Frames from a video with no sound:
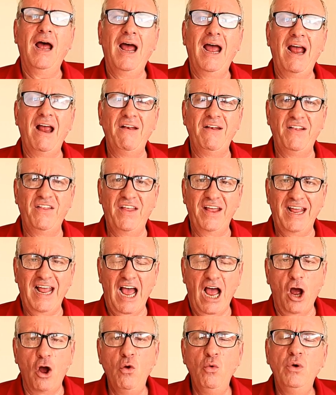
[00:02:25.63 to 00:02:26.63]
and the
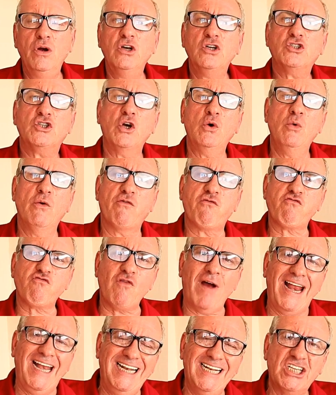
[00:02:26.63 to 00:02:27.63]
owners who have
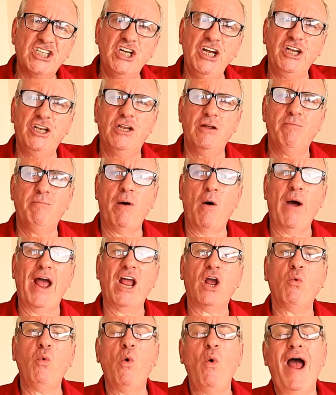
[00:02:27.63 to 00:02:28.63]
rented the
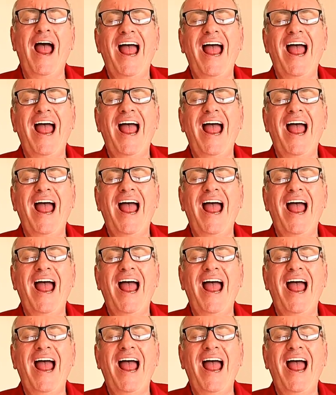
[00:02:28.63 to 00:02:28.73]
bike will